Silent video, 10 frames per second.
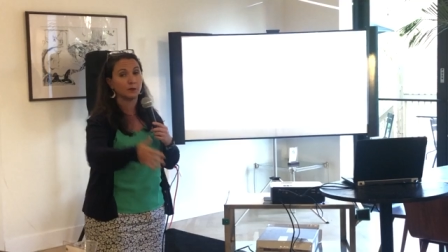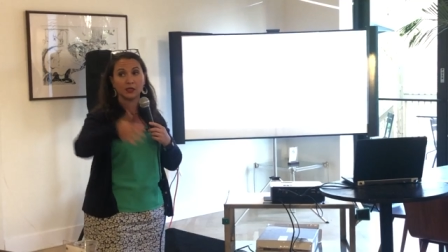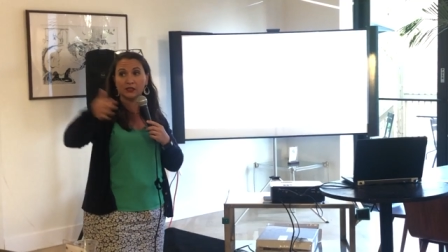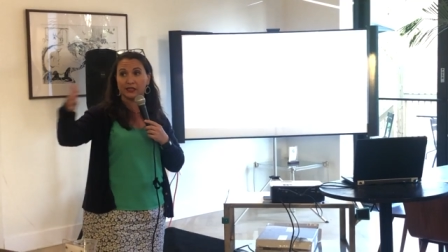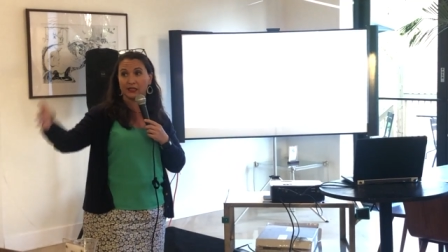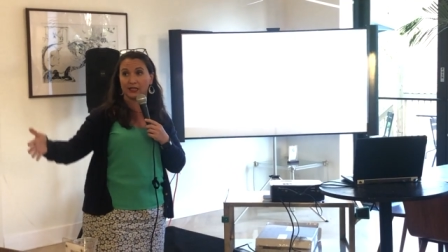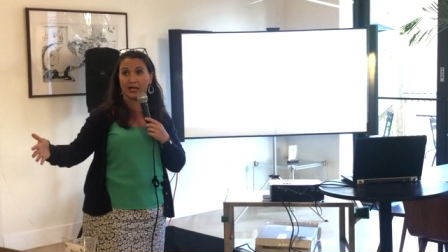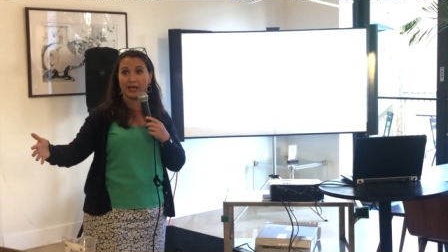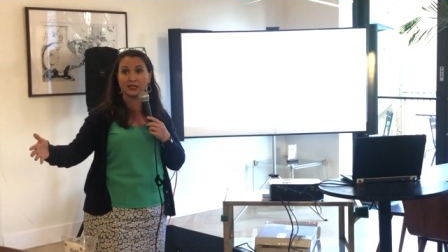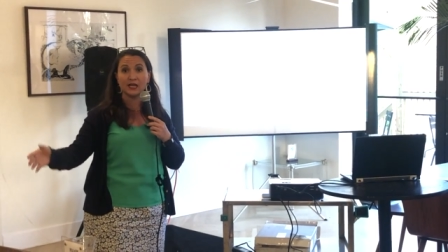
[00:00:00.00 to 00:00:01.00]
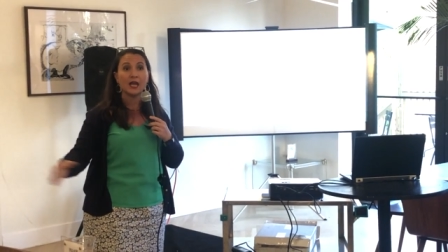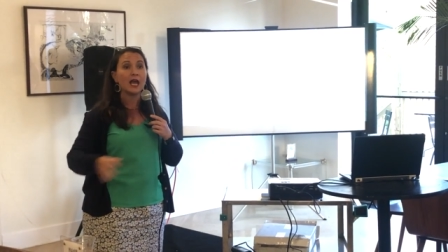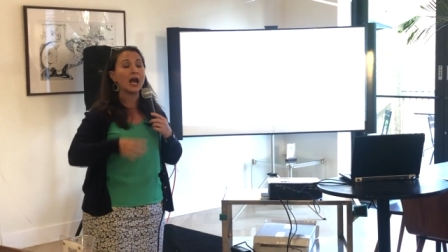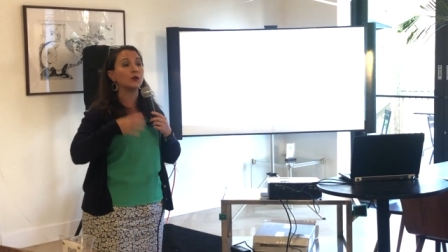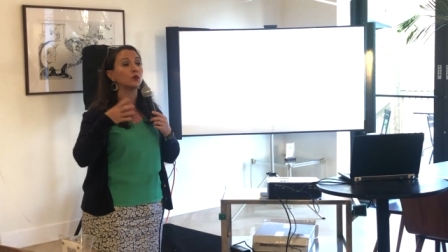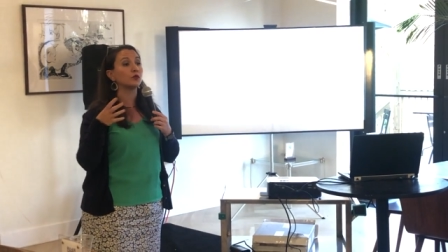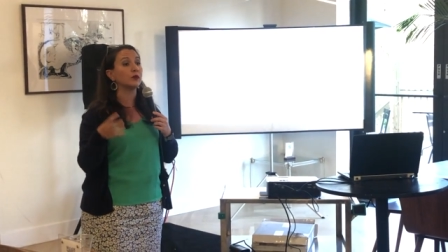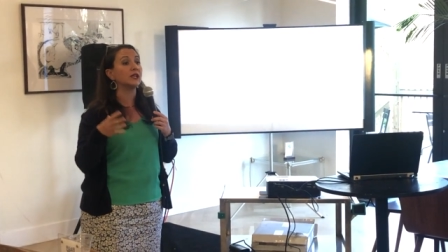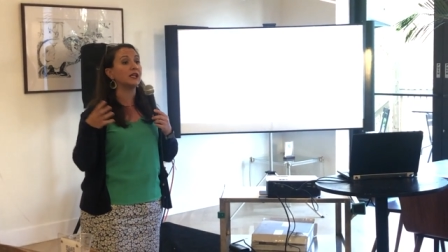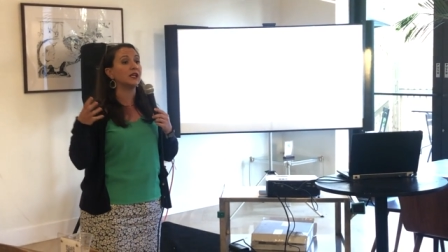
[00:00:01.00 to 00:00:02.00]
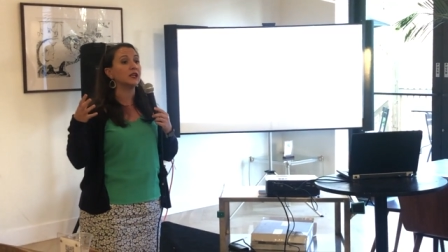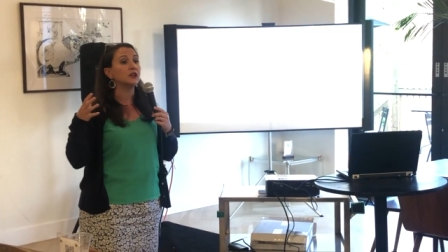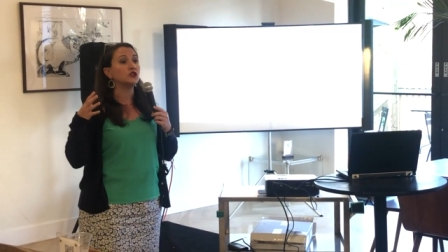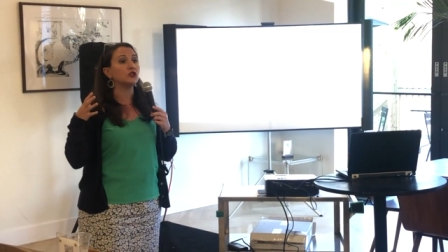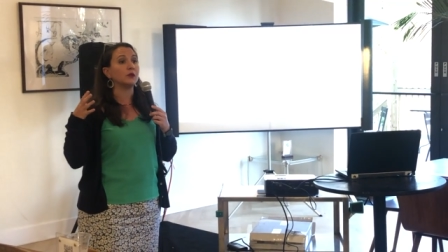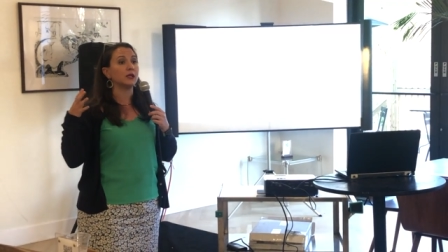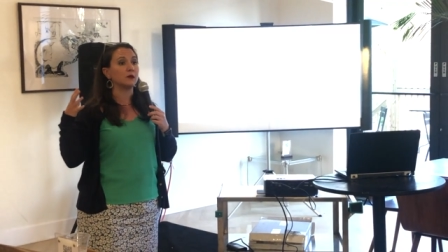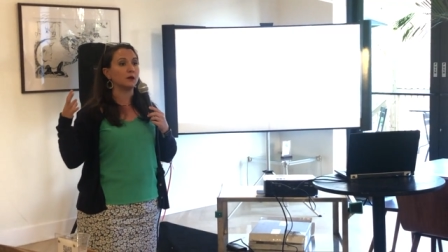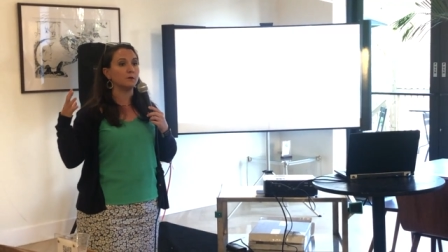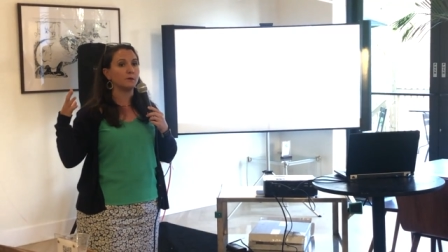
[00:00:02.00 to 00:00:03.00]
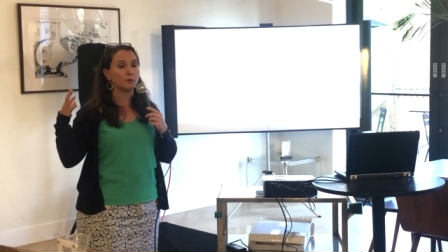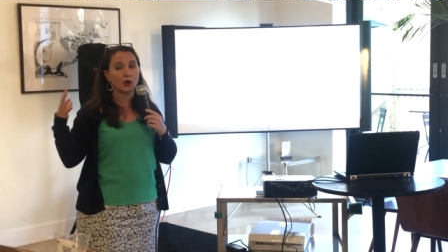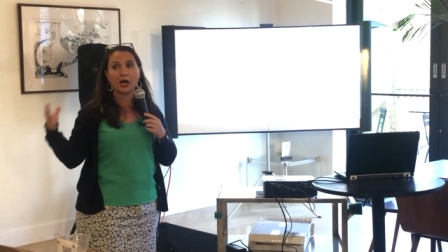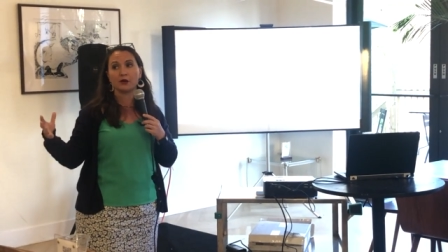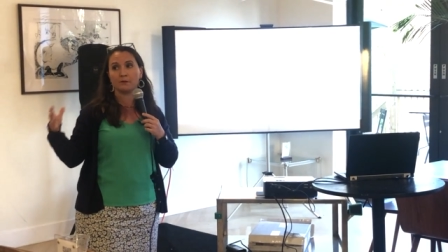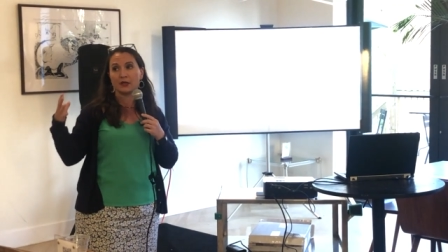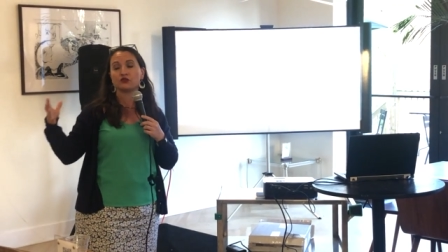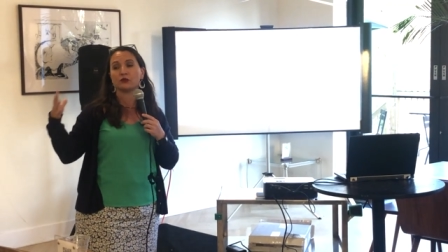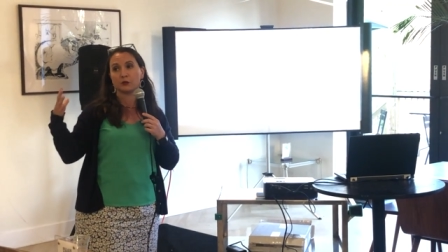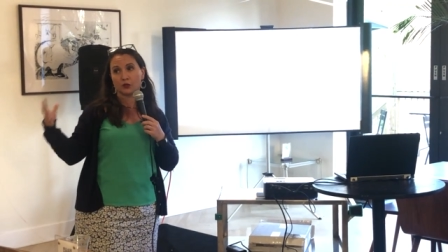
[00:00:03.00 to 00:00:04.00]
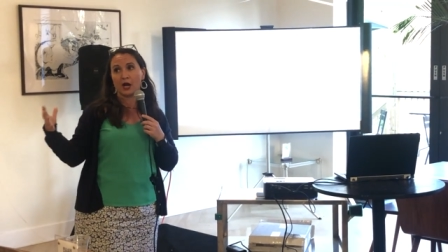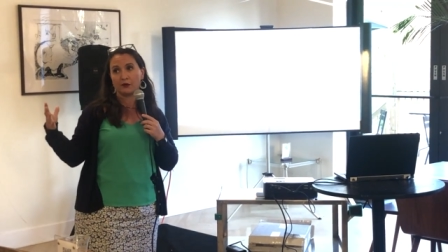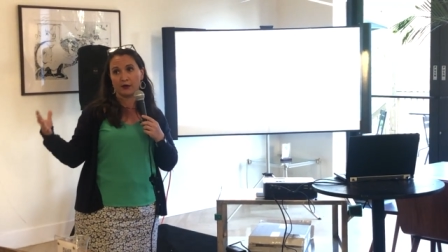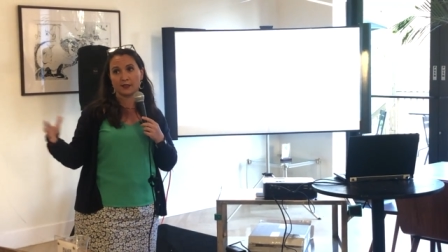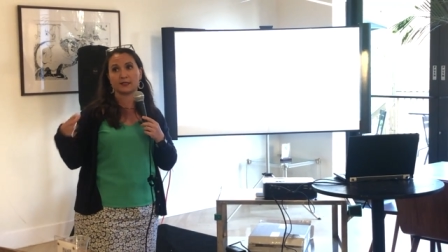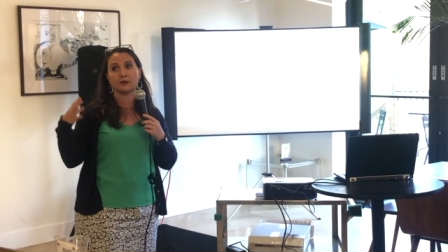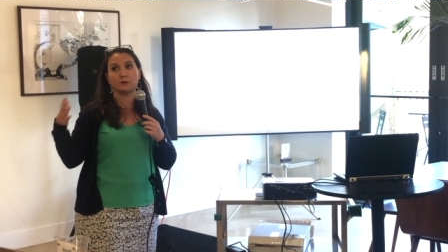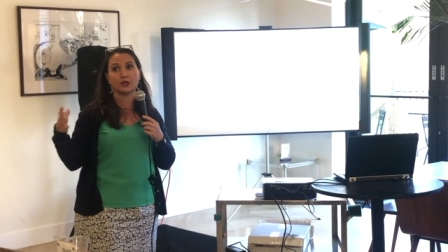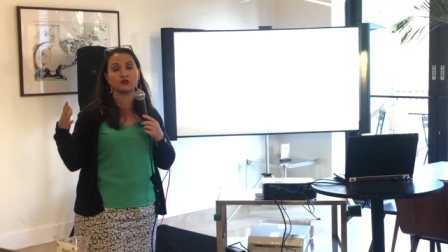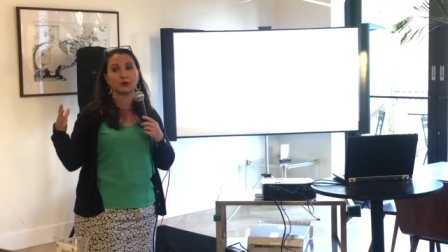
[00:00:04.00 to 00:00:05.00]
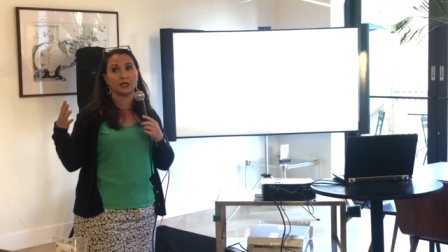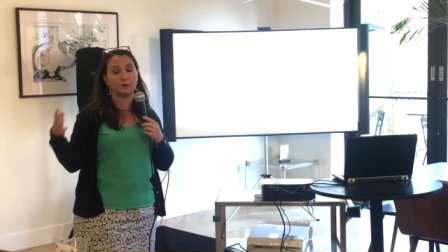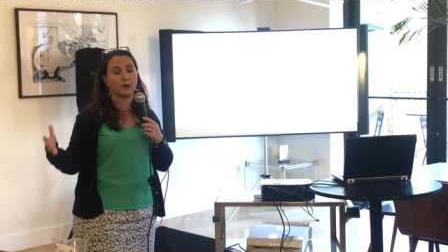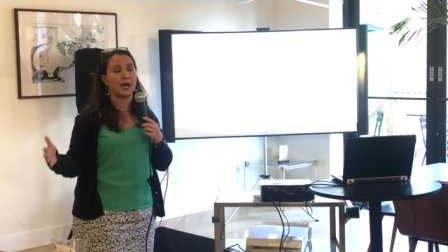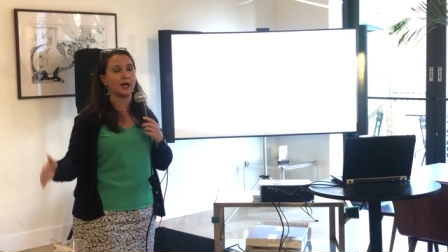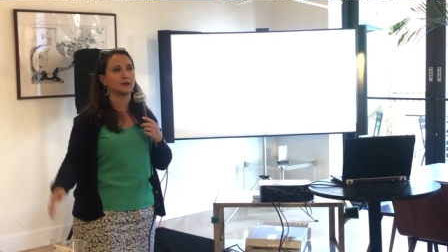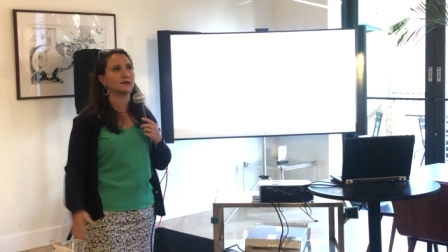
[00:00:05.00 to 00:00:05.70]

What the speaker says: middle, and at the end, and we're really doing measuring progress and measuring impact.